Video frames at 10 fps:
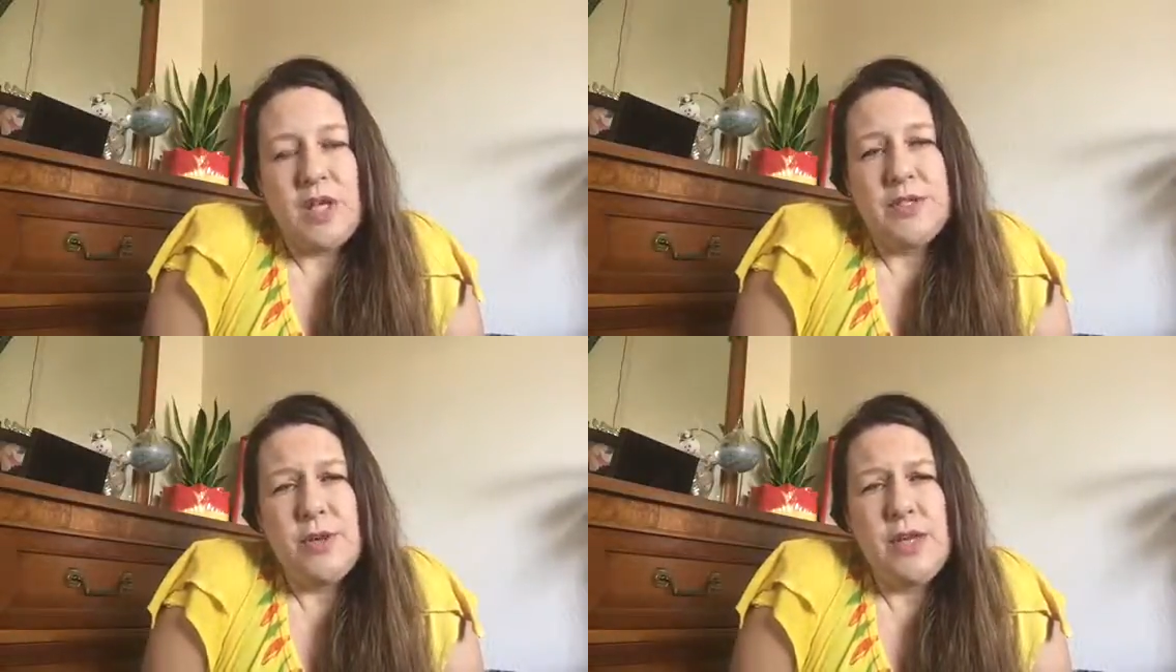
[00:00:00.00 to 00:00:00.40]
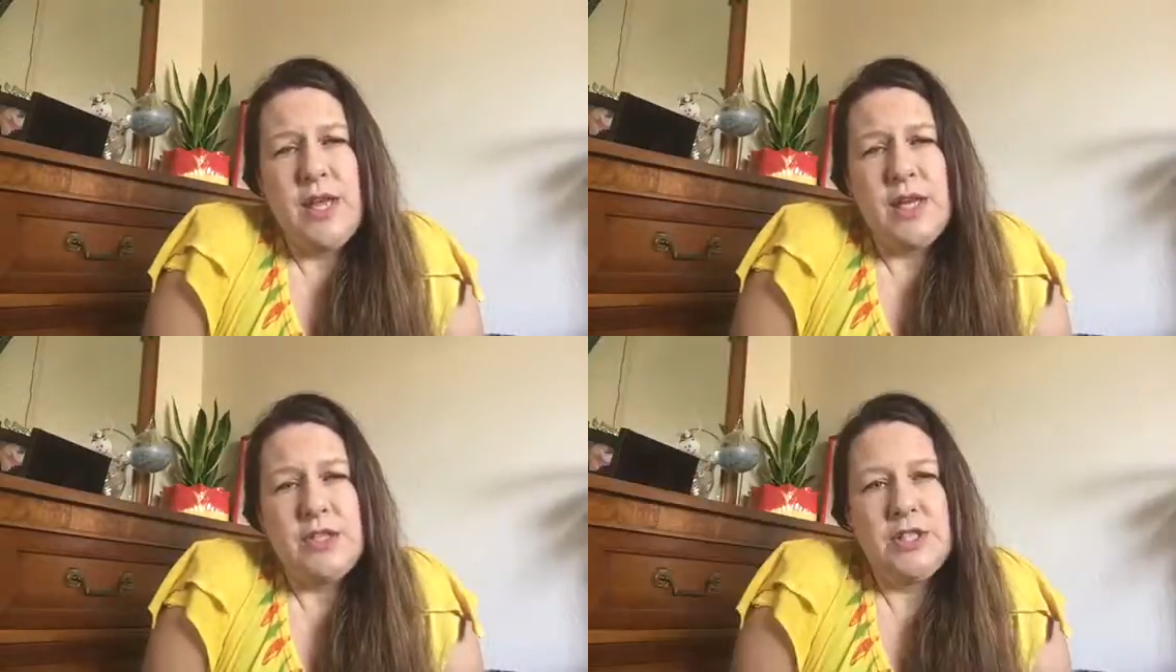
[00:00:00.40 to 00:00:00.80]
So I
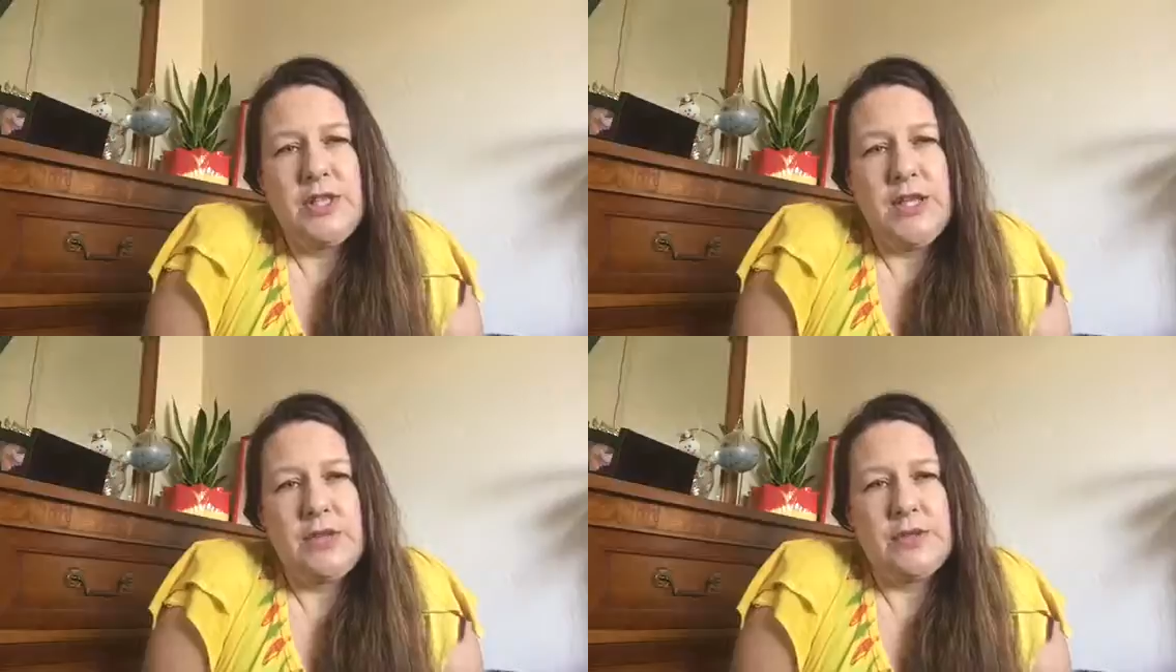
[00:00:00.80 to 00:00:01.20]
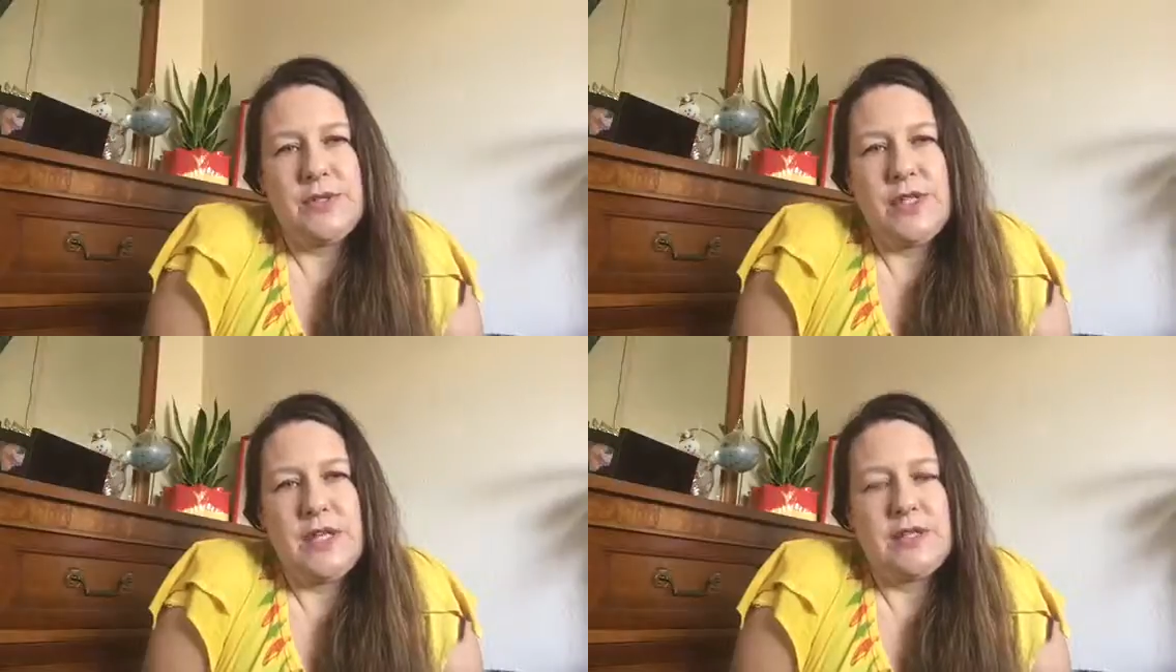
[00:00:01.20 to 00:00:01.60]
occasionally eat
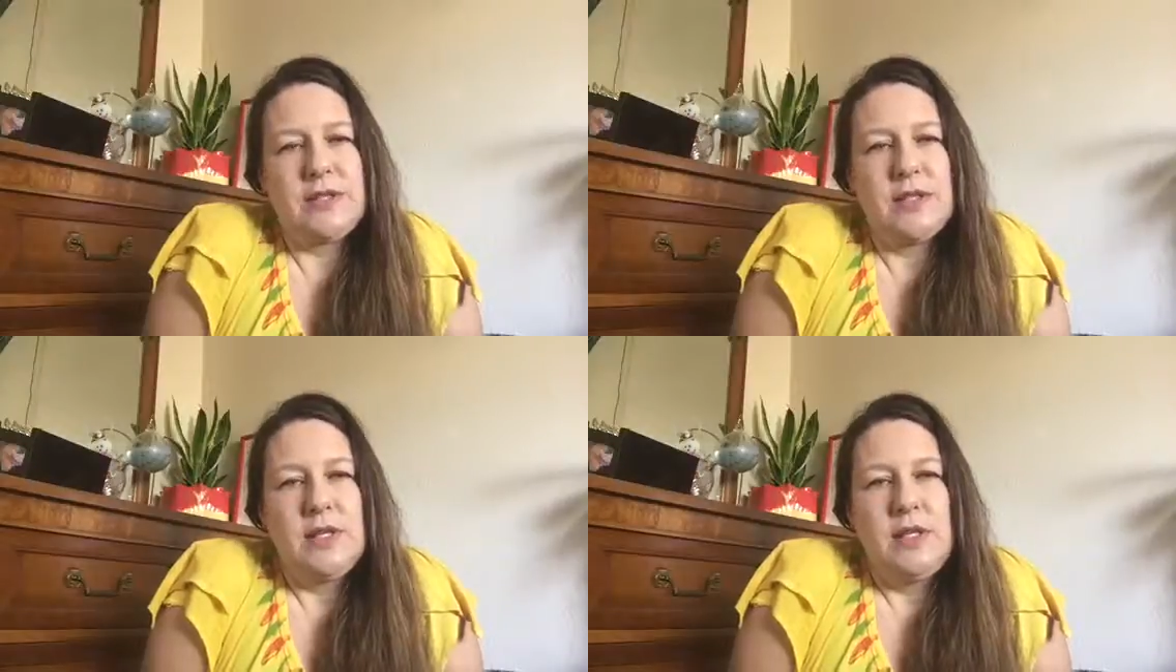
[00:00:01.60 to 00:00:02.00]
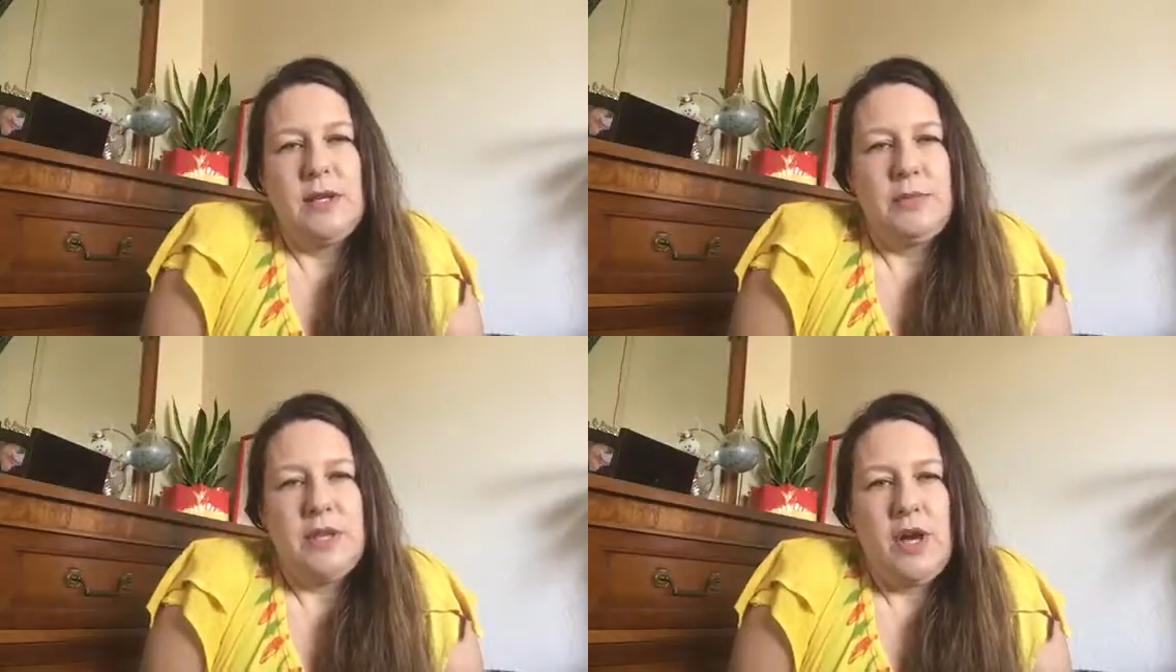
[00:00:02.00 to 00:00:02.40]
those things,
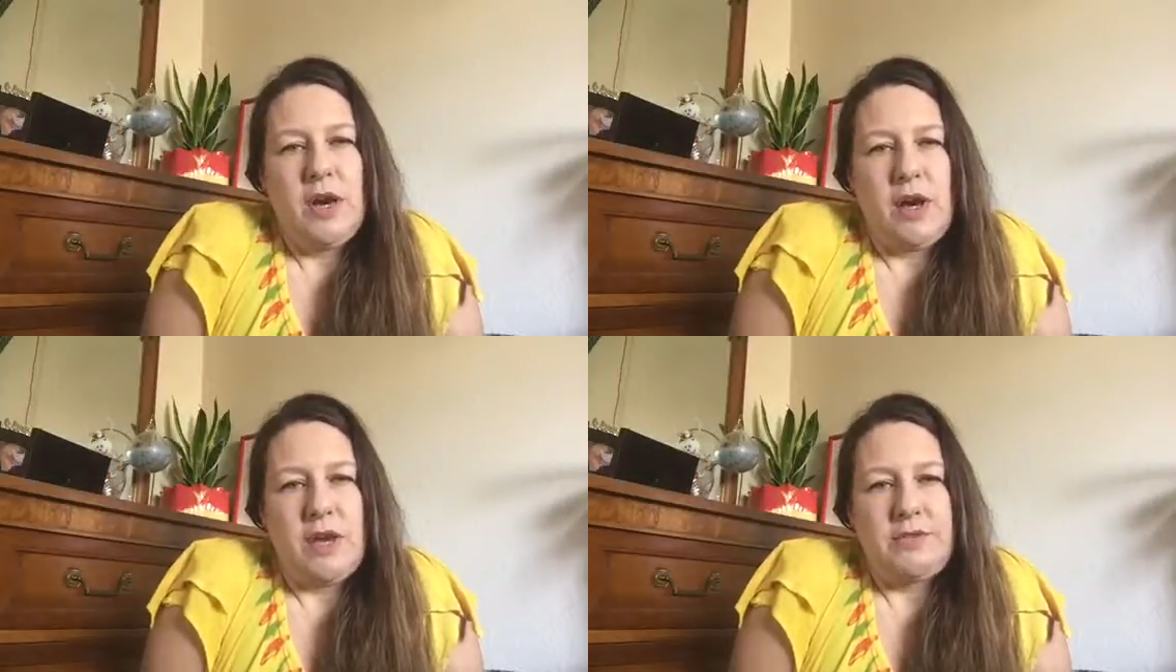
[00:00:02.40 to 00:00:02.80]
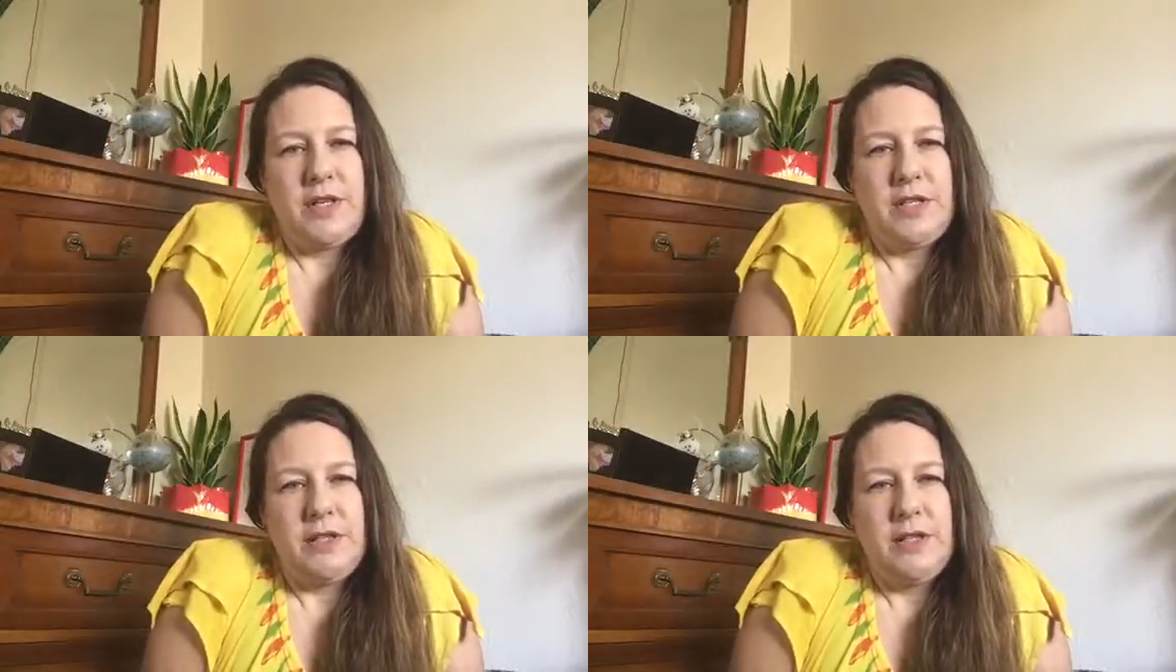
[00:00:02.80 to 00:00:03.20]
but not
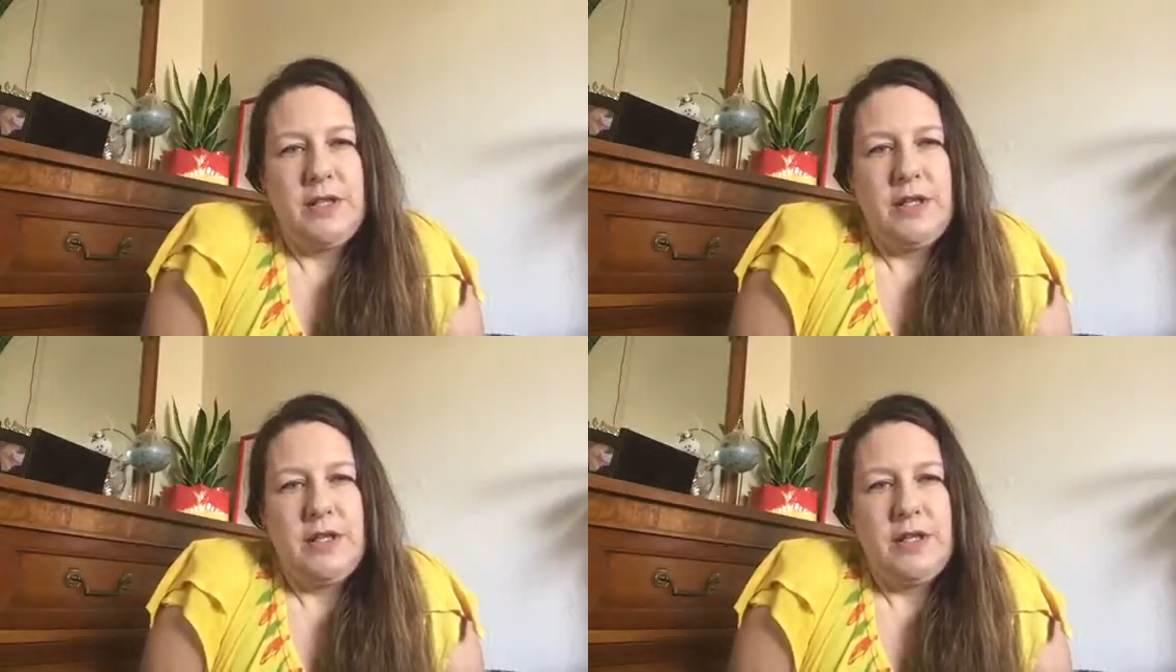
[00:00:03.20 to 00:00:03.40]
often.